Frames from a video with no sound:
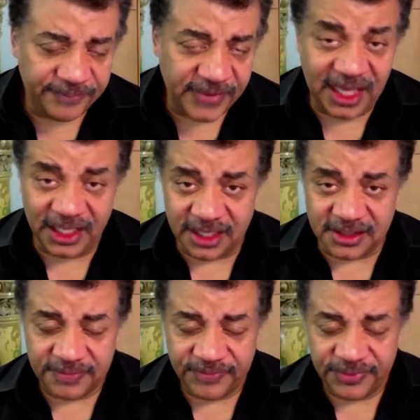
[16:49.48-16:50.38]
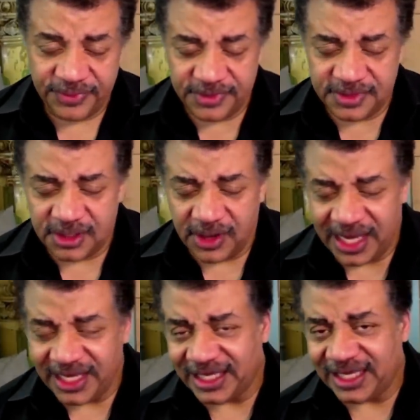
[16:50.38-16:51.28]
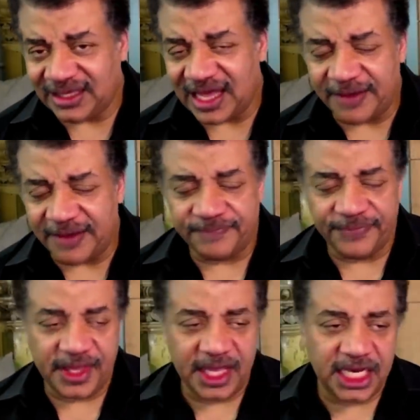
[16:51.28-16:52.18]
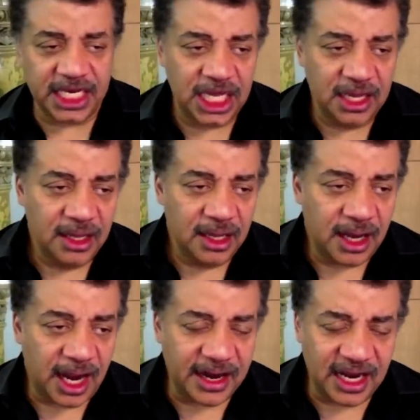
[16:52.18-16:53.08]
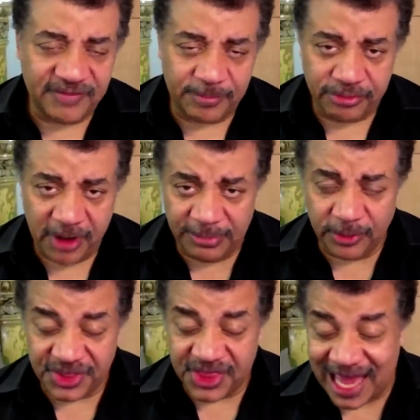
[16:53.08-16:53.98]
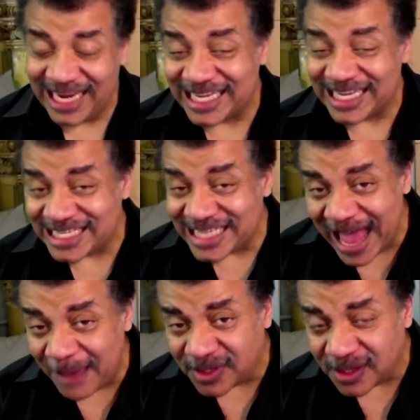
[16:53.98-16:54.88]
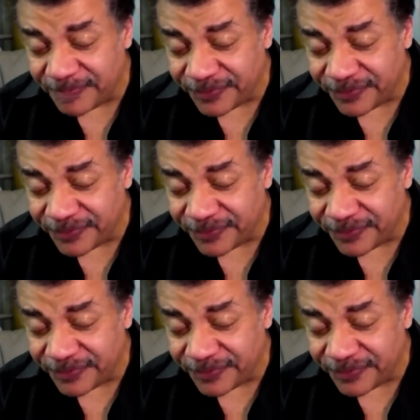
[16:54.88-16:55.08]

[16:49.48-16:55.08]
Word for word: aliens. So I get that. And I don't have a problem with that, except